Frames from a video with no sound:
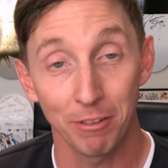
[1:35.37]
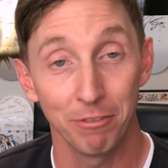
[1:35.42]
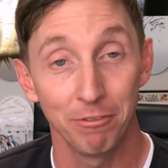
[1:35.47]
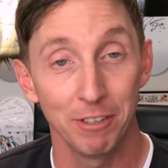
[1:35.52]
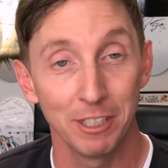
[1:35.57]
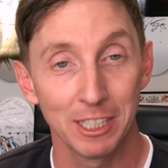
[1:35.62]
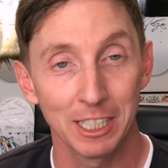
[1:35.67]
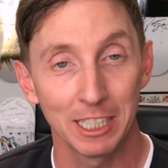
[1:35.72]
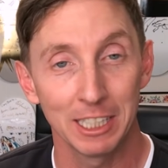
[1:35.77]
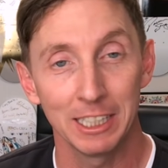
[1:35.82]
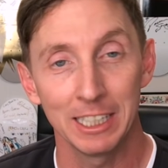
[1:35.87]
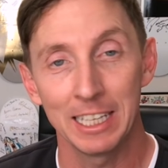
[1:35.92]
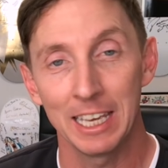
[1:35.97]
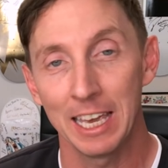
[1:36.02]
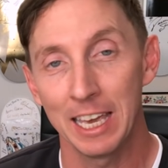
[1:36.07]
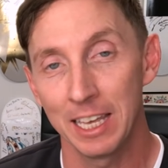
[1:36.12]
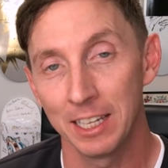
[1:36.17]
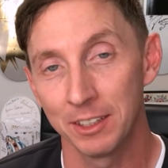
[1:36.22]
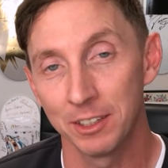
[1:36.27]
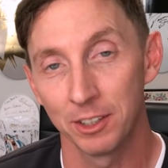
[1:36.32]
physically
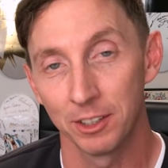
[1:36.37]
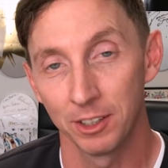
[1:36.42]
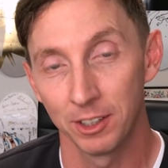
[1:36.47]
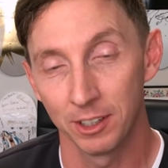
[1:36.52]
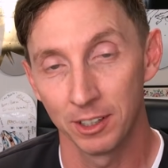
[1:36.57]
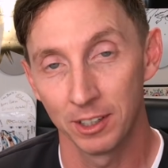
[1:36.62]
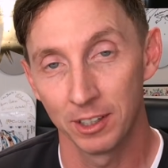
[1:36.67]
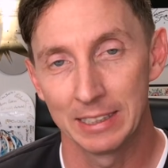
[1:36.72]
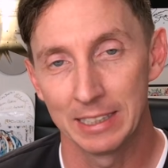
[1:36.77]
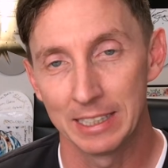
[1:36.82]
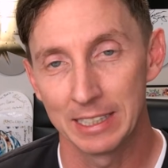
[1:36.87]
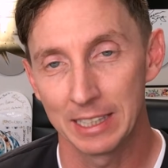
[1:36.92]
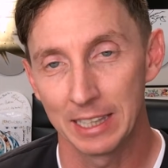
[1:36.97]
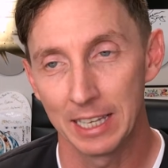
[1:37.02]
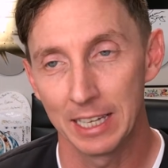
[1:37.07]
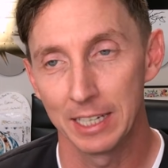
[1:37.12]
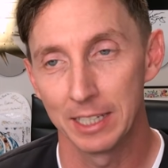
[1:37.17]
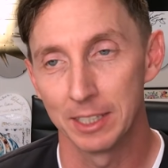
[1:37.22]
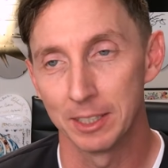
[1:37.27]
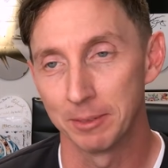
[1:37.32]
enter this
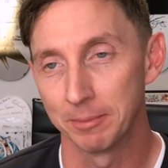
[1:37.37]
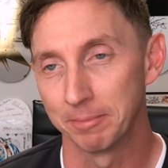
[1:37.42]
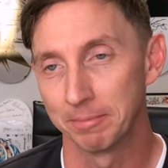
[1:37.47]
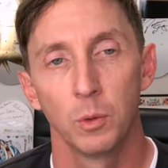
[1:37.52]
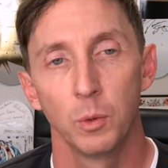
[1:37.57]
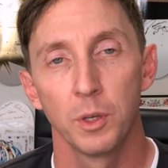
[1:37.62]
layer.